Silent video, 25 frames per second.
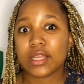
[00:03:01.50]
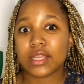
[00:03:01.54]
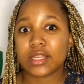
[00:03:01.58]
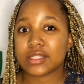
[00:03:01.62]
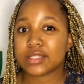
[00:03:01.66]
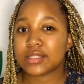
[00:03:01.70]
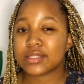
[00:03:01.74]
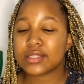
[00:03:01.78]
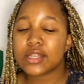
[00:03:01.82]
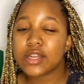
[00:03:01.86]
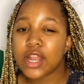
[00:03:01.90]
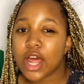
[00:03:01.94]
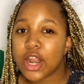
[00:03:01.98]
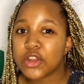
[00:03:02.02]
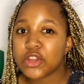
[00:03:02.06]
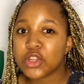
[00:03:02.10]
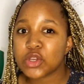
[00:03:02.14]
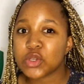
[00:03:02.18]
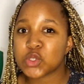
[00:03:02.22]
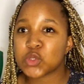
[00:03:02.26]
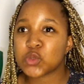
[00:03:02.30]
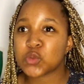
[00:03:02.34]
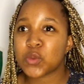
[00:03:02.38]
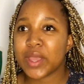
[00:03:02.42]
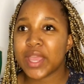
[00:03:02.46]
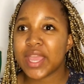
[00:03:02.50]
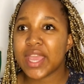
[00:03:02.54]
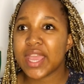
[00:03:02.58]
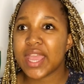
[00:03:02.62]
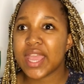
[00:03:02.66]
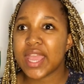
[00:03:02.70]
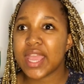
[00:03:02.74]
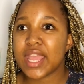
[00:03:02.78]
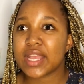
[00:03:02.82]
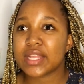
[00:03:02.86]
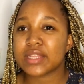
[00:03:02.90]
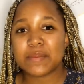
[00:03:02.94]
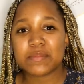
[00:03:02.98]
scenarios
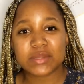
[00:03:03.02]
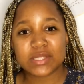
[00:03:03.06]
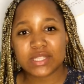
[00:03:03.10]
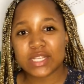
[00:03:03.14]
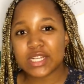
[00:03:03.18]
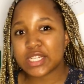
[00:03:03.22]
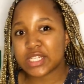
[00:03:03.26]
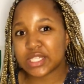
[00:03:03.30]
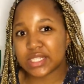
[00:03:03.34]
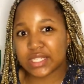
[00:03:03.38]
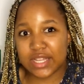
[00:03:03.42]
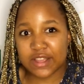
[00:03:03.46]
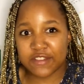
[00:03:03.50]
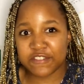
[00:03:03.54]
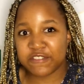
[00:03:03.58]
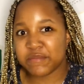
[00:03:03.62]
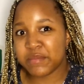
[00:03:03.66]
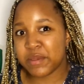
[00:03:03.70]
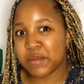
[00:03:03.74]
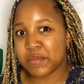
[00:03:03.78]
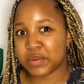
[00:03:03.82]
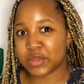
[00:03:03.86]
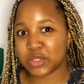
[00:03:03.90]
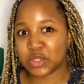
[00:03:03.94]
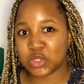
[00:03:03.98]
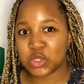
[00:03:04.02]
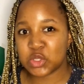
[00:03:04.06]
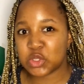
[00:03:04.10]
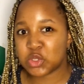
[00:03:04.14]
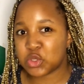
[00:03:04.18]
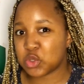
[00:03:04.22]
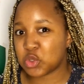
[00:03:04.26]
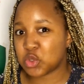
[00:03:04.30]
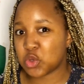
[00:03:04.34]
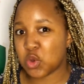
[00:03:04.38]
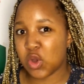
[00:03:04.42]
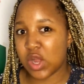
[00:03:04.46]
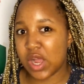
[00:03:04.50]
where certain staff members used
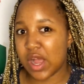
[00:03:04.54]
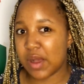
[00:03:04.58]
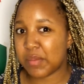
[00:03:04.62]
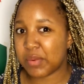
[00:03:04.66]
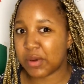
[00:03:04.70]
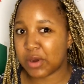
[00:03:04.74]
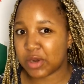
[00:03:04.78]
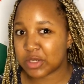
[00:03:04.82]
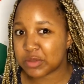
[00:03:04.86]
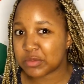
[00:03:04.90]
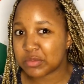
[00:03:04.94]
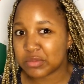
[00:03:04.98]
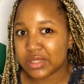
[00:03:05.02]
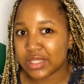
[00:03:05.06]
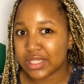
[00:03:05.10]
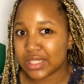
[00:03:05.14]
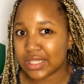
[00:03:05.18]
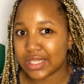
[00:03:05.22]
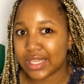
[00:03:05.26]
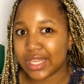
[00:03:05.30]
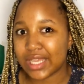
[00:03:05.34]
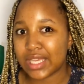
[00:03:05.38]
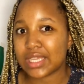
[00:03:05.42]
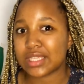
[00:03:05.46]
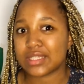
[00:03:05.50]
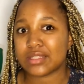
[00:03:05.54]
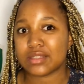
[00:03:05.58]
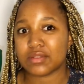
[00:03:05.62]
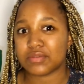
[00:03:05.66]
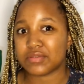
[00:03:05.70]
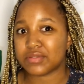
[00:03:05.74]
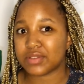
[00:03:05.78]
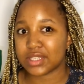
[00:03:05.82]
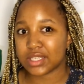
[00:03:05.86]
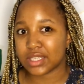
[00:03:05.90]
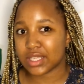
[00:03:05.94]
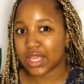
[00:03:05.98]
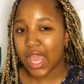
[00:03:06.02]
to talk about me
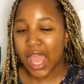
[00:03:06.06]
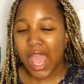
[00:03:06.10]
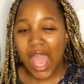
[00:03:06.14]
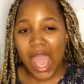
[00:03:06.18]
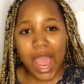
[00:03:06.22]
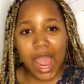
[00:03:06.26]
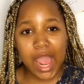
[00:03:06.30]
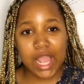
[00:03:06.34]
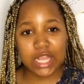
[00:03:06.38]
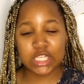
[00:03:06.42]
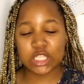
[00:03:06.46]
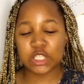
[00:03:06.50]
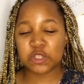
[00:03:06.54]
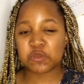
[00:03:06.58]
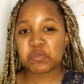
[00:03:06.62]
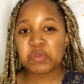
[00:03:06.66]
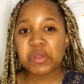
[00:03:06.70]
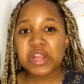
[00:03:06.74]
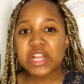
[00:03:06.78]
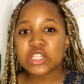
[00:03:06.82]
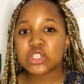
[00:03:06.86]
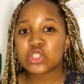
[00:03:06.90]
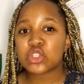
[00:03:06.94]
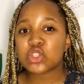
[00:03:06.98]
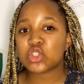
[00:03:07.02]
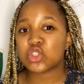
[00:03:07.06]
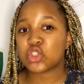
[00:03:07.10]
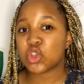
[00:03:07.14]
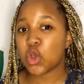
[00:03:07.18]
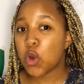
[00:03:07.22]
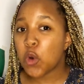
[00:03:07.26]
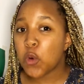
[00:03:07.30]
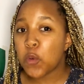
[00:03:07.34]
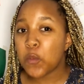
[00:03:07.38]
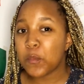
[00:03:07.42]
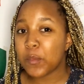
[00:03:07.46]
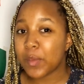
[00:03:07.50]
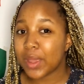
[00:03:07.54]
negatively i experienced
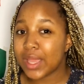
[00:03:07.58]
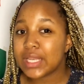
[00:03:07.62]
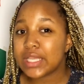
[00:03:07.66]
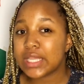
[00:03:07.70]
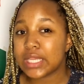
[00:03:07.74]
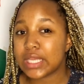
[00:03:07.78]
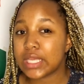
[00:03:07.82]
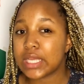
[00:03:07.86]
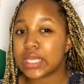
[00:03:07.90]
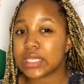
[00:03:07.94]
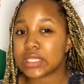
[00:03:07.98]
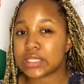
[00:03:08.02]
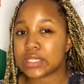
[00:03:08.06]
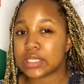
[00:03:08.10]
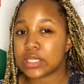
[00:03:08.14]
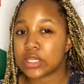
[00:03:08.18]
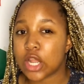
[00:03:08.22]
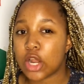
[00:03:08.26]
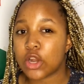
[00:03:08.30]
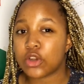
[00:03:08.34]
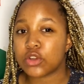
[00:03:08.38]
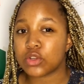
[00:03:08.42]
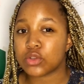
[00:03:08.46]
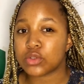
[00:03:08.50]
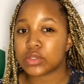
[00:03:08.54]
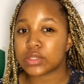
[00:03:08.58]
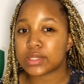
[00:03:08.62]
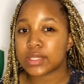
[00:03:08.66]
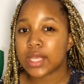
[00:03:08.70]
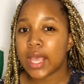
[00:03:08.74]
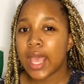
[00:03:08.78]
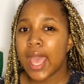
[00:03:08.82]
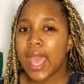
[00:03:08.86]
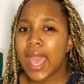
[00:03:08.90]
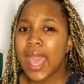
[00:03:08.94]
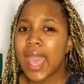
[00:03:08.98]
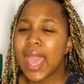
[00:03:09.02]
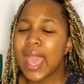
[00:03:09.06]
so many scenarios
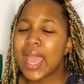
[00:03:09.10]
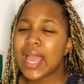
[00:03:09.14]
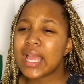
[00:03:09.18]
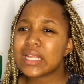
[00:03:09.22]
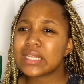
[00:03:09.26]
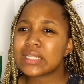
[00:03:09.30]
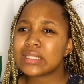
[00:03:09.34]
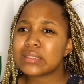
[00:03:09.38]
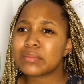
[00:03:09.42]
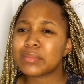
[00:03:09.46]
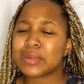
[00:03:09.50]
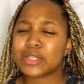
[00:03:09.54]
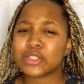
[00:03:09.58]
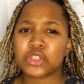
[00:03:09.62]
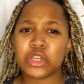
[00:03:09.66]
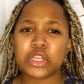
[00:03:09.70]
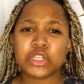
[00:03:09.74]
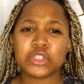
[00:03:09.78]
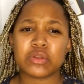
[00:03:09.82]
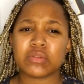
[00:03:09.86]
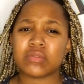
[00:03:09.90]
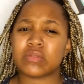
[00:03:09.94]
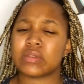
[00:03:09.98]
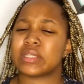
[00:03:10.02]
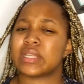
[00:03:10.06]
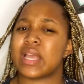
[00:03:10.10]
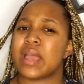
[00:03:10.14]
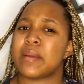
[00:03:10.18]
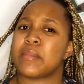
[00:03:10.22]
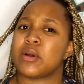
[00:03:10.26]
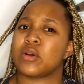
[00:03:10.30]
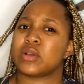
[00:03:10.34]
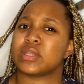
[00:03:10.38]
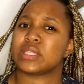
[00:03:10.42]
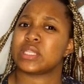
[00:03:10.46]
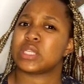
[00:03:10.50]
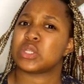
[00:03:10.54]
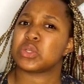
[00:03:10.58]
and majority of the time
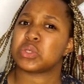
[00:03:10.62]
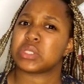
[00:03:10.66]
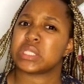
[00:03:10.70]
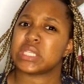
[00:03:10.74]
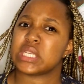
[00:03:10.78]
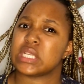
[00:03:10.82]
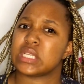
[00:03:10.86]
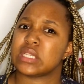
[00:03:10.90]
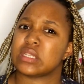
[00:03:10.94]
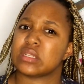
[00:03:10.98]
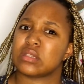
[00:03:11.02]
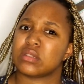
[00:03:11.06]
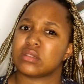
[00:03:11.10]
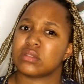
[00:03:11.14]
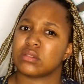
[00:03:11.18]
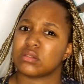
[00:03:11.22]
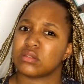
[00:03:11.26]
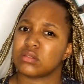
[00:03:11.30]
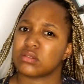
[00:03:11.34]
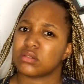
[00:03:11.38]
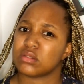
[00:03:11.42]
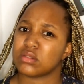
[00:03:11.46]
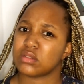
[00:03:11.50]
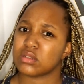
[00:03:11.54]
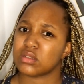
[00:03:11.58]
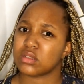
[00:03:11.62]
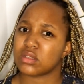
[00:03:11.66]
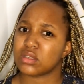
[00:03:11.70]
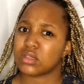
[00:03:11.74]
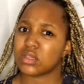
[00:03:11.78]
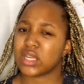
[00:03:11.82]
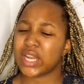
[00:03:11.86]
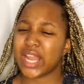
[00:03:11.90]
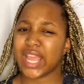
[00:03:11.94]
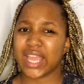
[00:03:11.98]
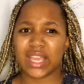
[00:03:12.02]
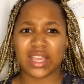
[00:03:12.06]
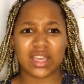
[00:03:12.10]
i was innocent
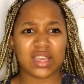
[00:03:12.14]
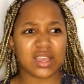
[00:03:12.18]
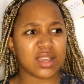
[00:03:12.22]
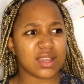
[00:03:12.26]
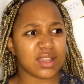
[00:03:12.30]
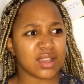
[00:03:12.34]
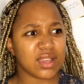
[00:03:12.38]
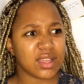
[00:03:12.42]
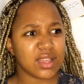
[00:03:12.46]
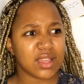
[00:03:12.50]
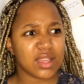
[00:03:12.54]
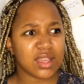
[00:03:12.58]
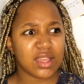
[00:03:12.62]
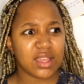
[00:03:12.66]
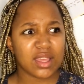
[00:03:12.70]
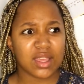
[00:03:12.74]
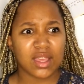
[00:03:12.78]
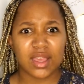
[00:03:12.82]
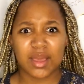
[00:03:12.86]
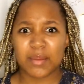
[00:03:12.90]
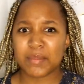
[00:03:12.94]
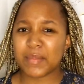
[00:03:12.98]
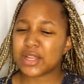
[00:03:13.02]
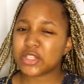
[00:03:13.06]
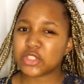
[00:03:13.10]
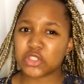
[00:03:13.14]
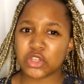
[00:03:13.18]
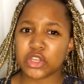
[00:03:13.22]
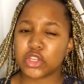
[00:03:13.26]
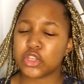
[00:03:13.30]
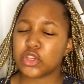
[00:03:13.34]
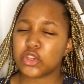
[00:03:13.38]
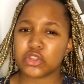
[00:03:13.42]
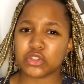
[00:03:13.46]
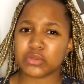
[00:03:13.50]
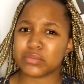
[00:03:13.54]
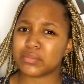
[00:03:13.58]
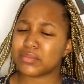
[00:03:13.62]
like major
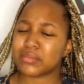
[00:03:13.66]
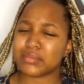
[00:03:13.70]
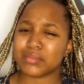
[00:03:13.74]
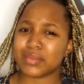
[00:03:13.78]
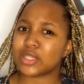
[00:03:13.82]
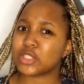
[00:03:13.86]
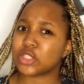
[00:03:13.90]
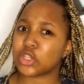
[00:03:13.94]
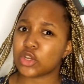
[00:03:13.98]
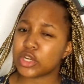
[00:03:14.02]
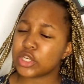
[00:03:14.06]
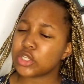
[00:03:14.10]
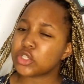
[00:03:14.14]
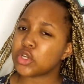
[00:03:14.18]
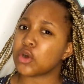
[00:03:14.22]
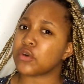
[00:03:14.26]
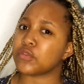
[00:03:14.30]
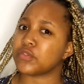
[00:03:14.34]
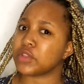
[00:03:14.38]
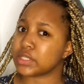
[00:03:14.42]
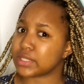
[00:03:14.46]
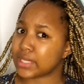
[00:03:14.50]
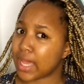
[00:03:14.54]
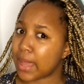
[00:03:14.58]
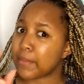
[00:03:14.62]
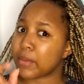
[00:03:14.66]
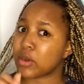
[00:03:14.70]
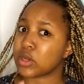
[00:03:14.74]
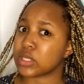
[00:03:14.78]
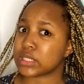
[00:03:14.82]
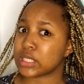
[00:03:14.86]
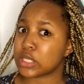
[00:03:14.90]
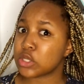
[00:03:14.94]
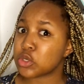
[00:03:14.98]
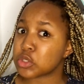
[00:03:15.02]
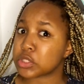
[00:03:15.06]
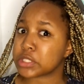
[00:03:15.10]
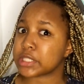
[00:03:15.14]
majority of the time i was
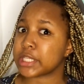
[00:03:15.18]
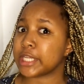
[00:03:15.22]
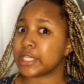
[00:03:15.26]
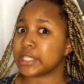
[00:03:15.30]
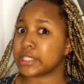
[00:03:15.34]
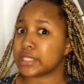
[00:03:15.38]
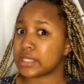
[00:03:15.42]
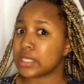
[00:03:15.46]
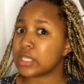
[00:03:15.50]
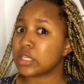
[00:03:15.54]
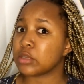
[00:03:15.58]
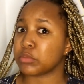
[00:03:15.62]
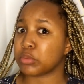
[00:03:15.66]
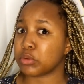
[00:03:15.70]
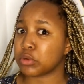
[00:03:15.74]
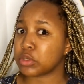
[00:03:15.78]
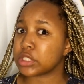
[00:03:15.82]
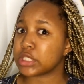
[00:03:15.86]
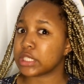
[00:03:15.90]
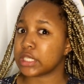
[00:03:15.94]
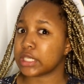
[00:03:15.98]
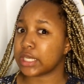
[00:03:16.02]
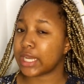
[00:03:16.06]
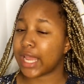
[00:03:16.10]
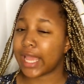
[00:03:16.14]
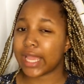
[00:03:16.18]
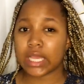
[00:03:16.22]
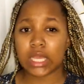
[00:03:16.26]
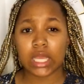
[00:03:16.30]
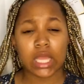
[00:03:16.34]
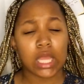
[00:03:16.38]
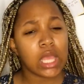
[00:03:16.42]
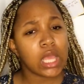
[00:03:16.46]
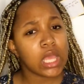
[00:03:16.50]
innocent in boarding like